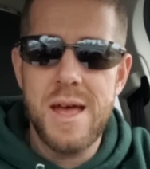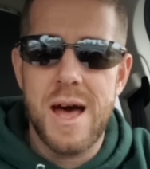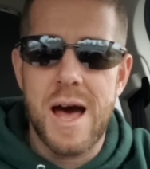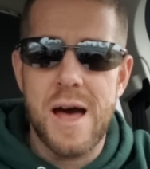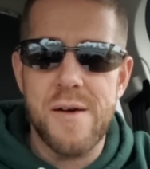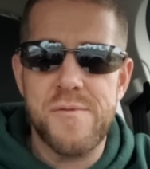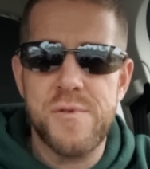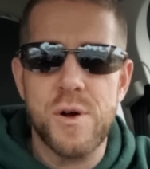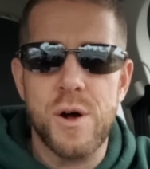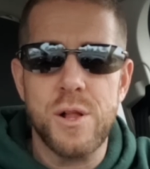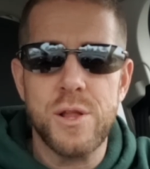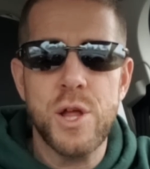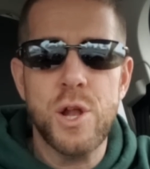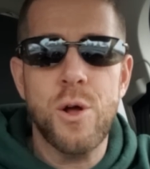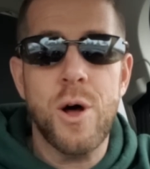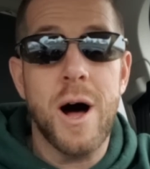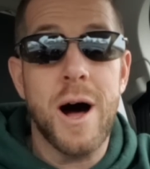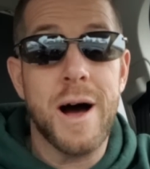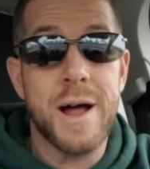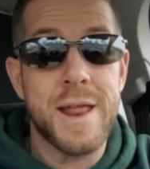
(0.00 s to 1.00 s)
I feel a
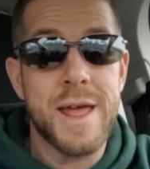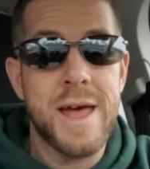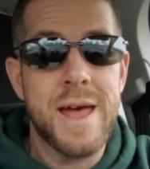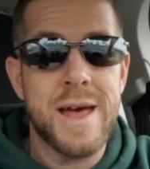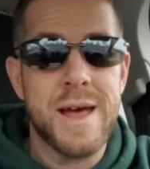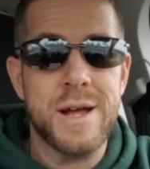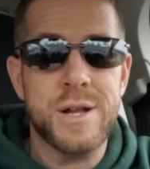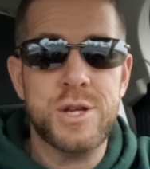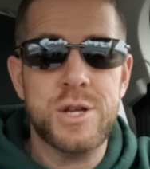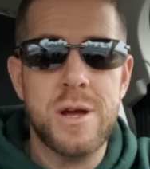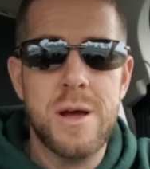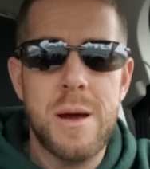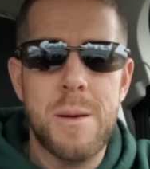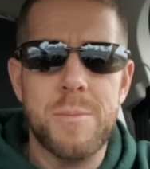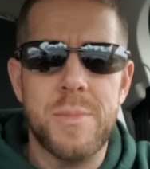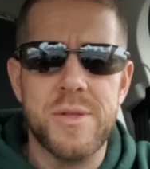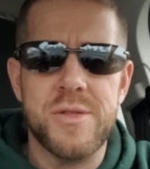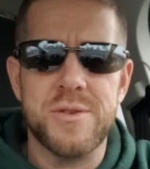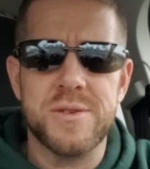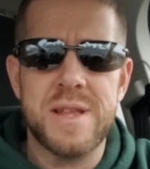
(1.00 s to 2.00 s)
little on edge,
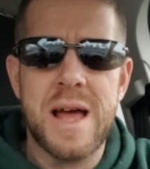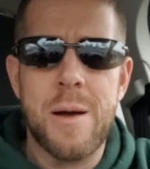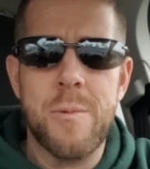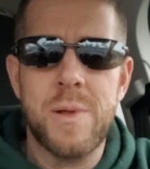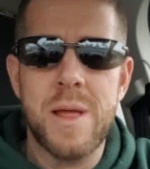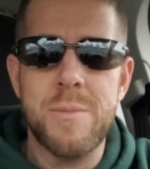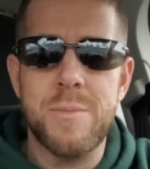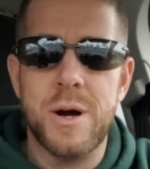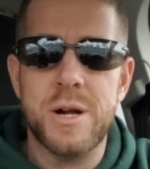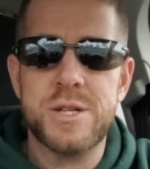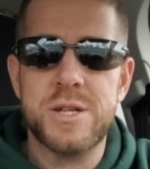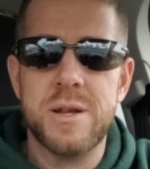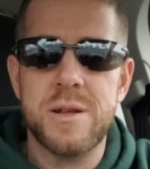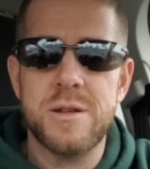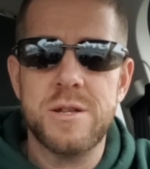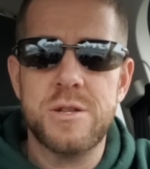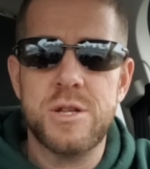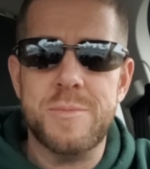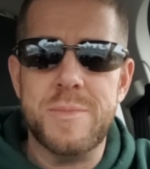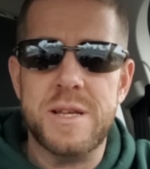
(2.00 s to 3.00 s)
but there's not really much
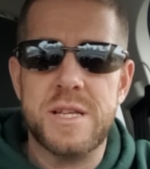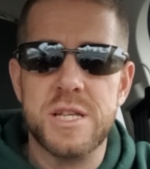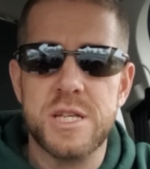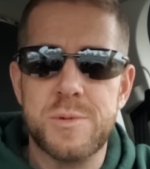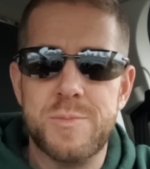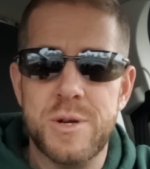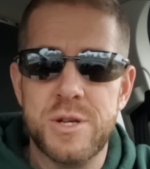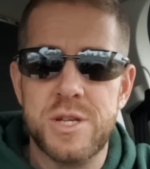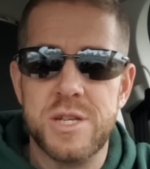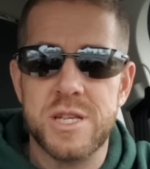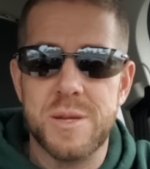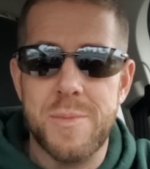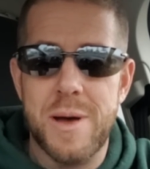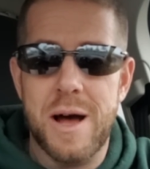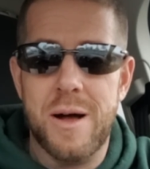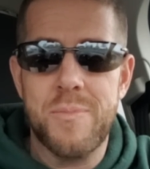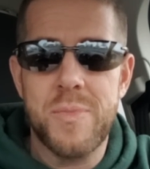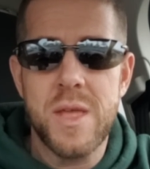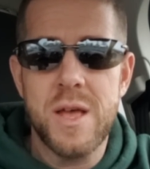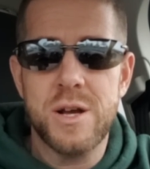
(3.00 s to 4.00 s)
to be suspicious
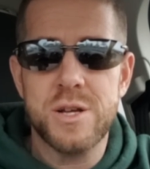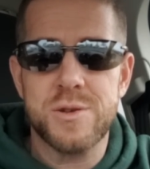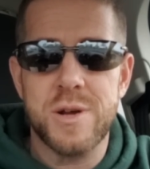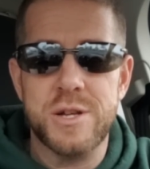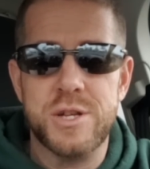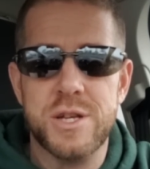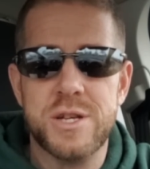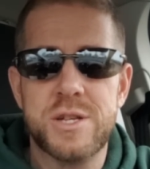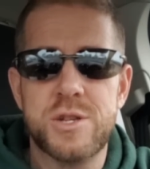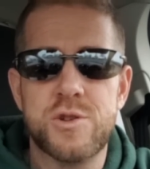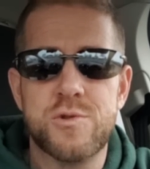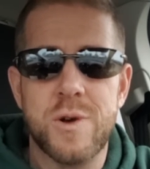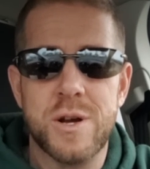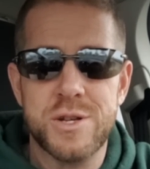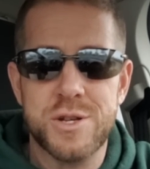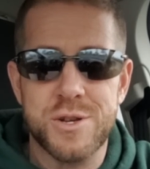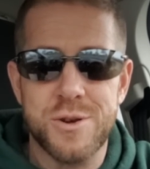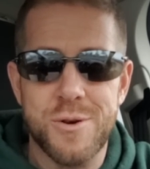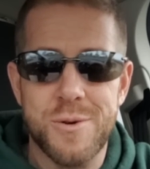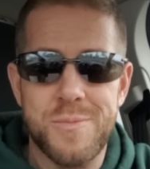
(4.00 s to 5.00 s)
about, so I just
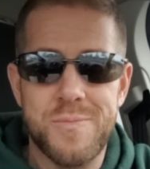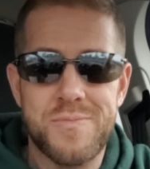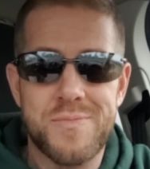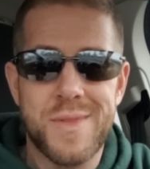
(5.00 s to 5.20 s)
trust her.